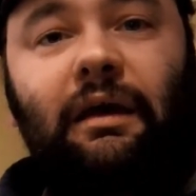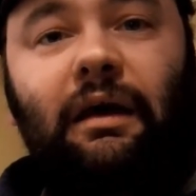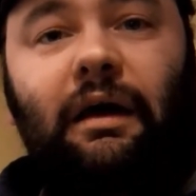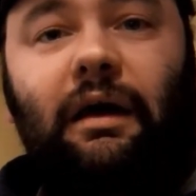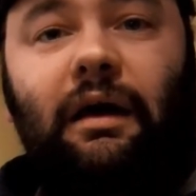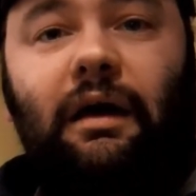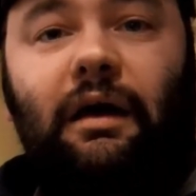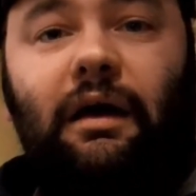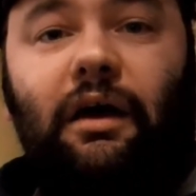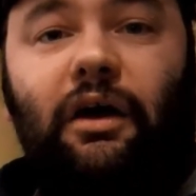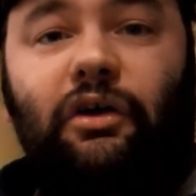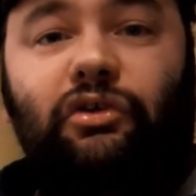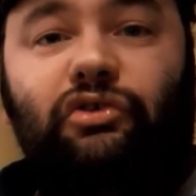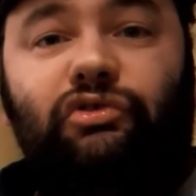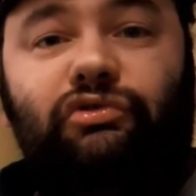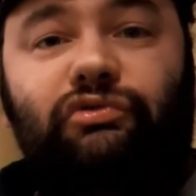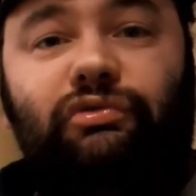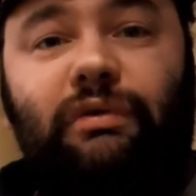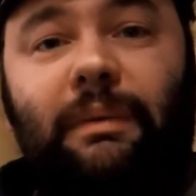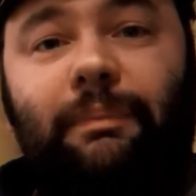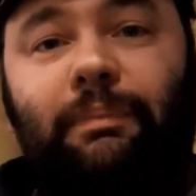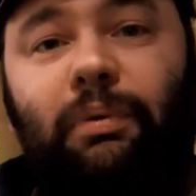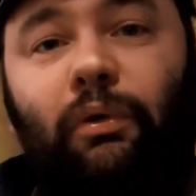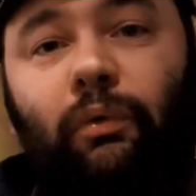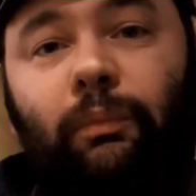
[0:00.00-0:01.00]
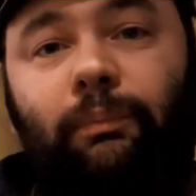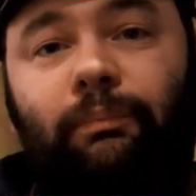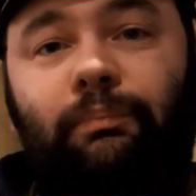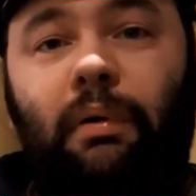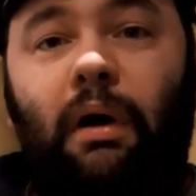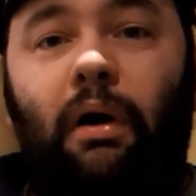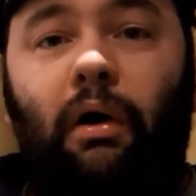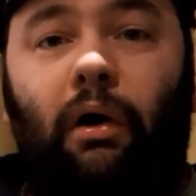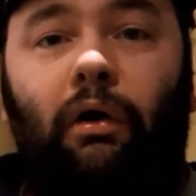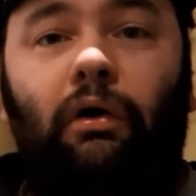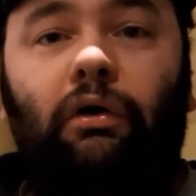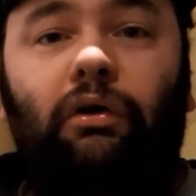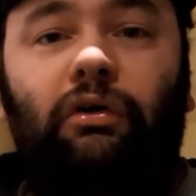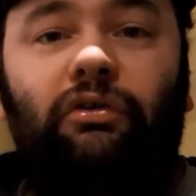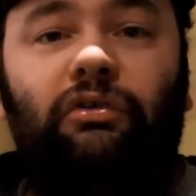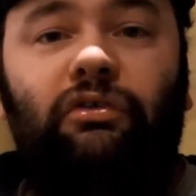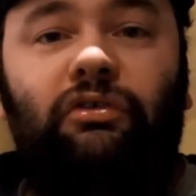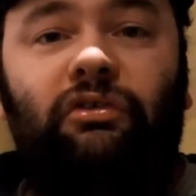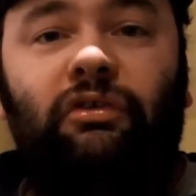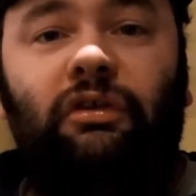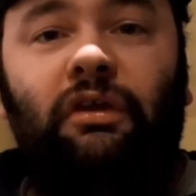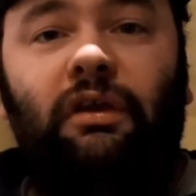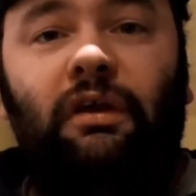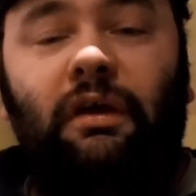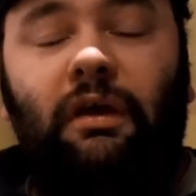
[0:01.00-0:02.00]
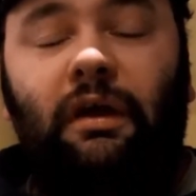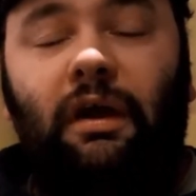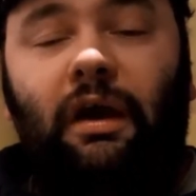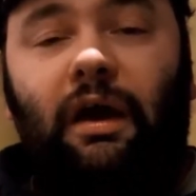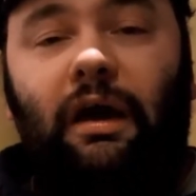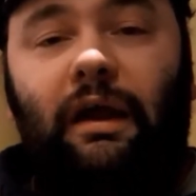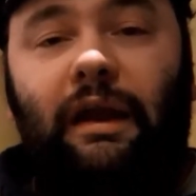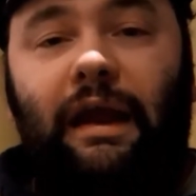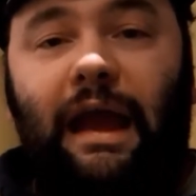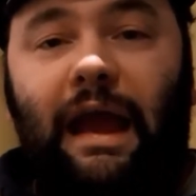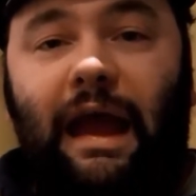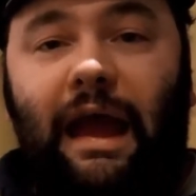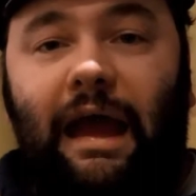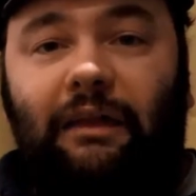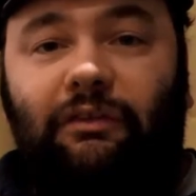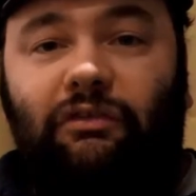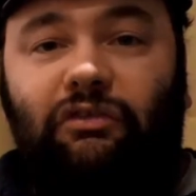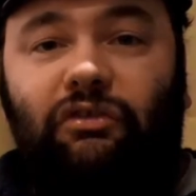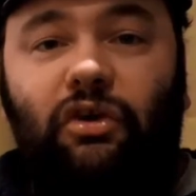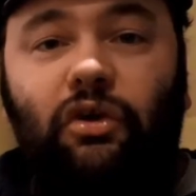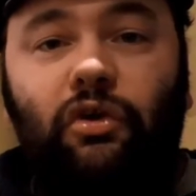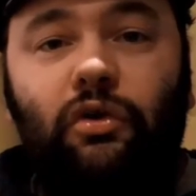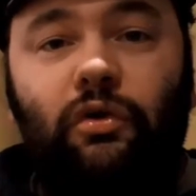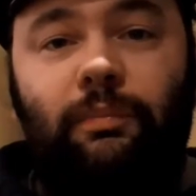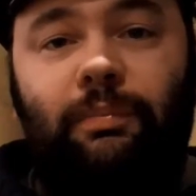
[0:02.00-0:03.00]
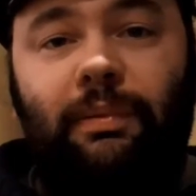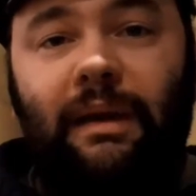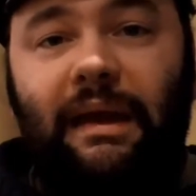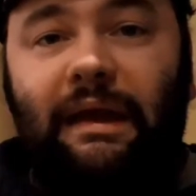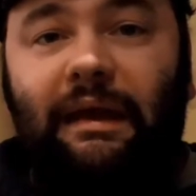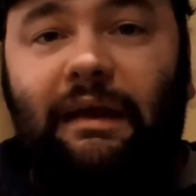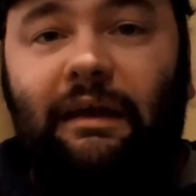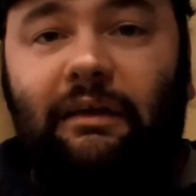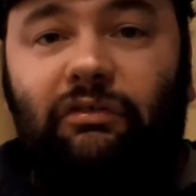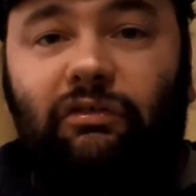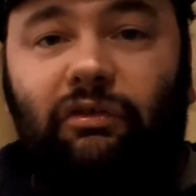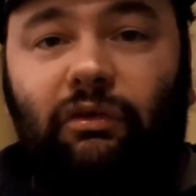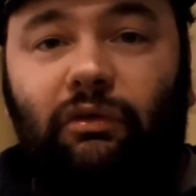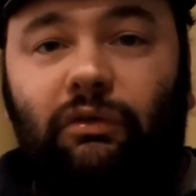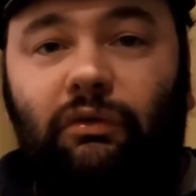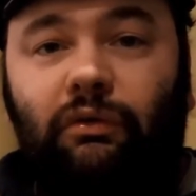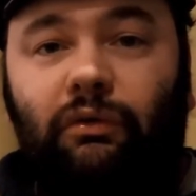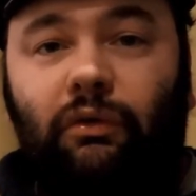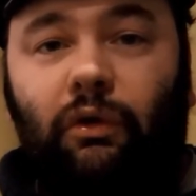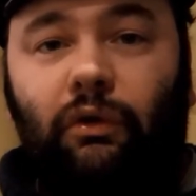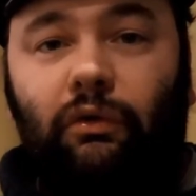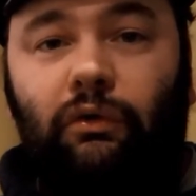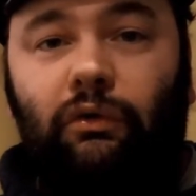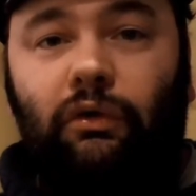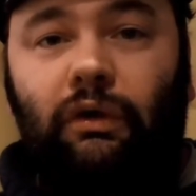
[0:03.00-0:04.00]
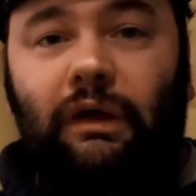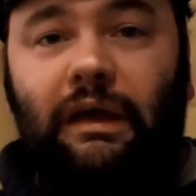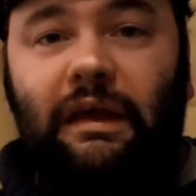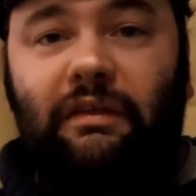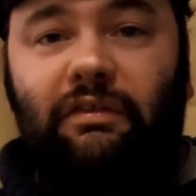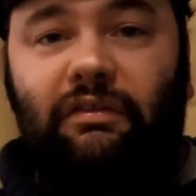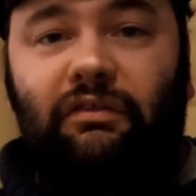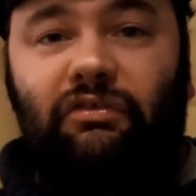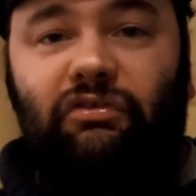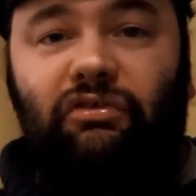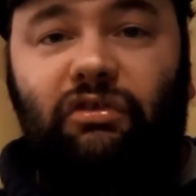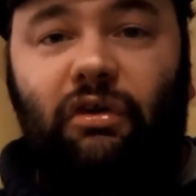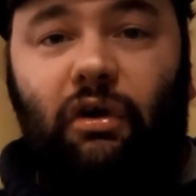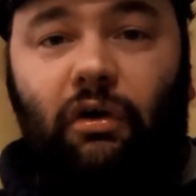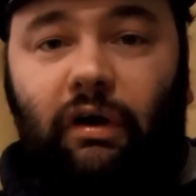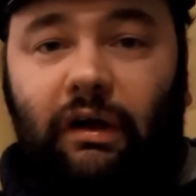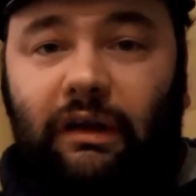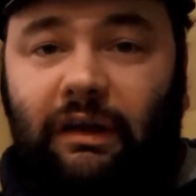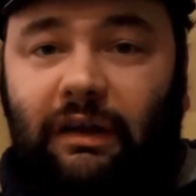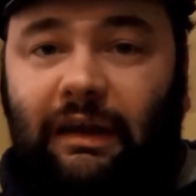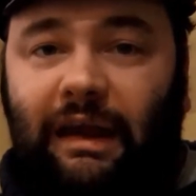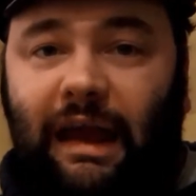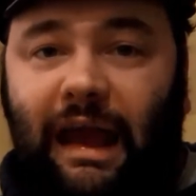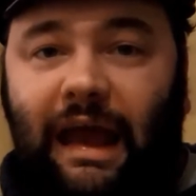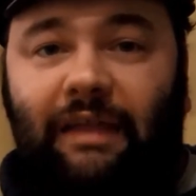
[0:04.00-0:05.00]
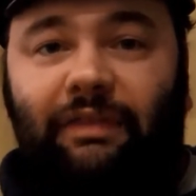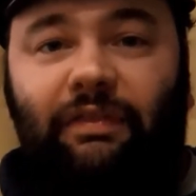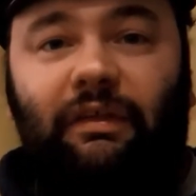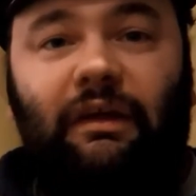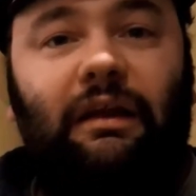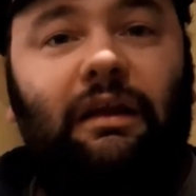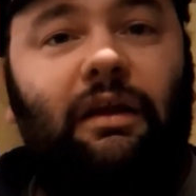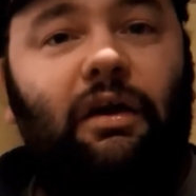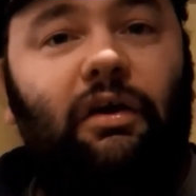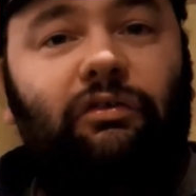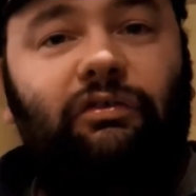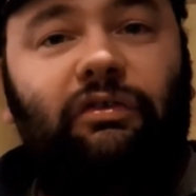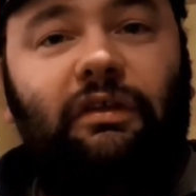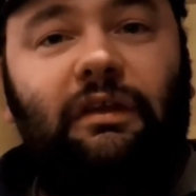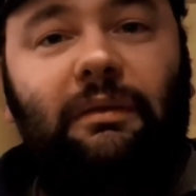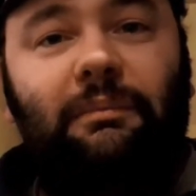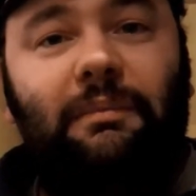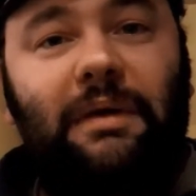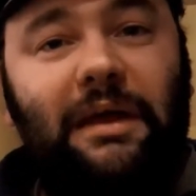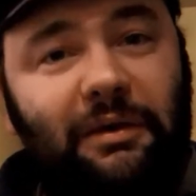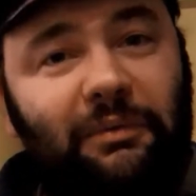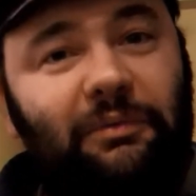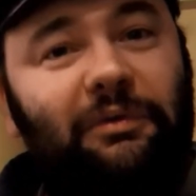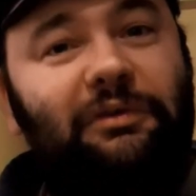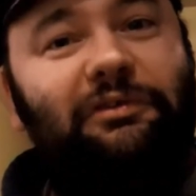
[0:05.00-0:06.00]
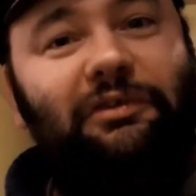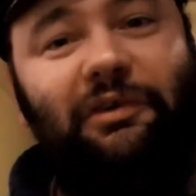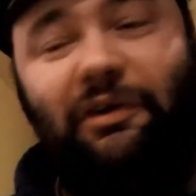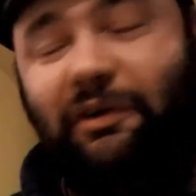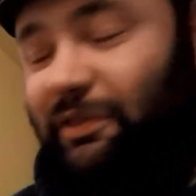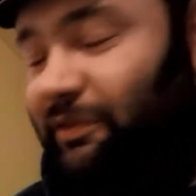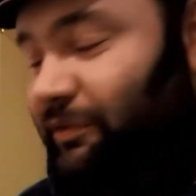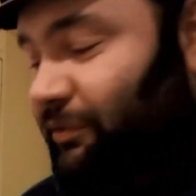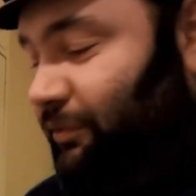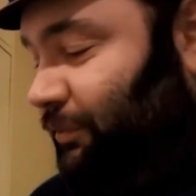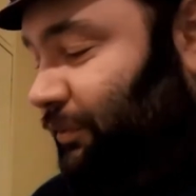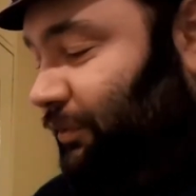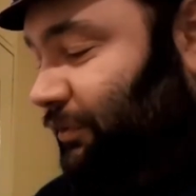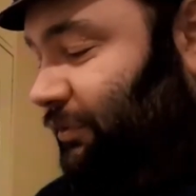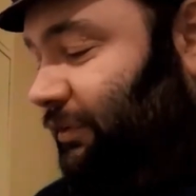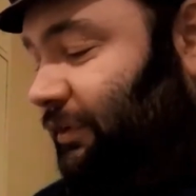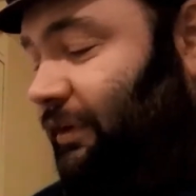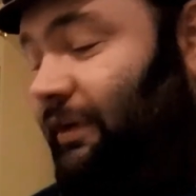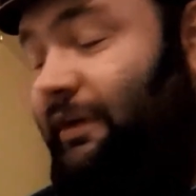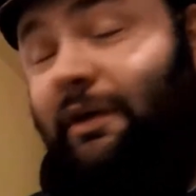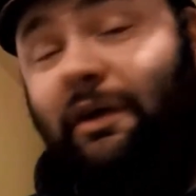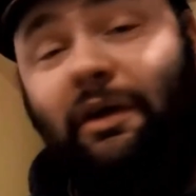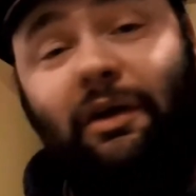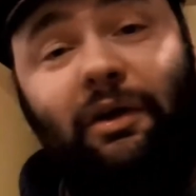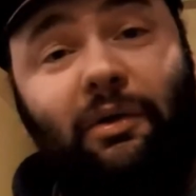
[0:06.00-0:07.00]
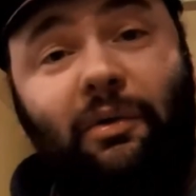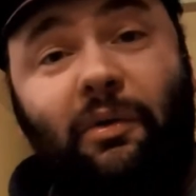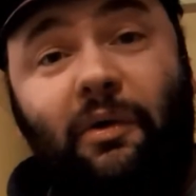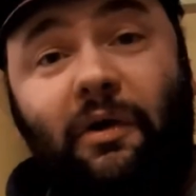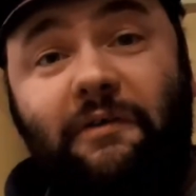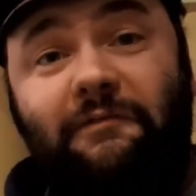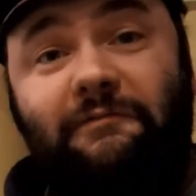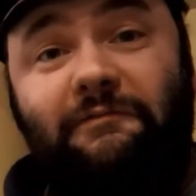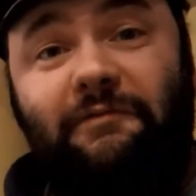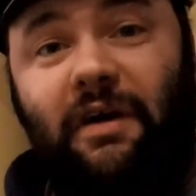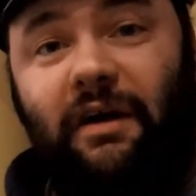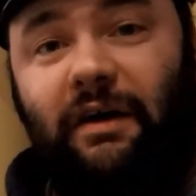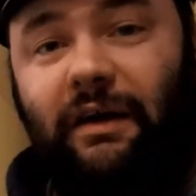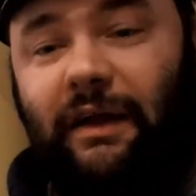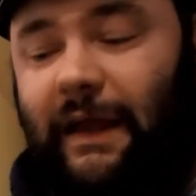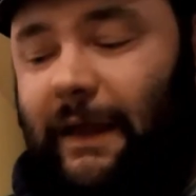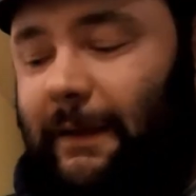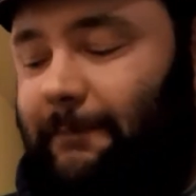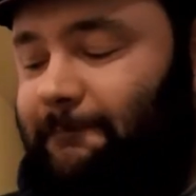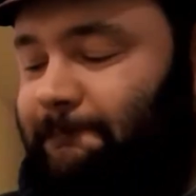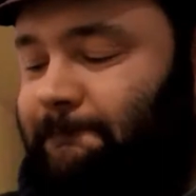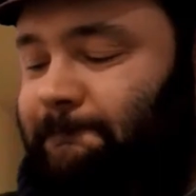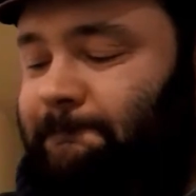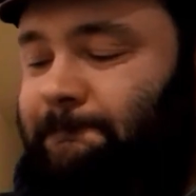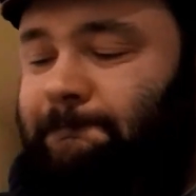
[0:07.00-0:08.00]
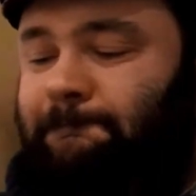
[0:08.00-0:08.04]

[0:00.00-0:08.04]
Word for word: uh, a triple box and it had two beers on, on either side and it had the glass in the middle which I thought was quite funky.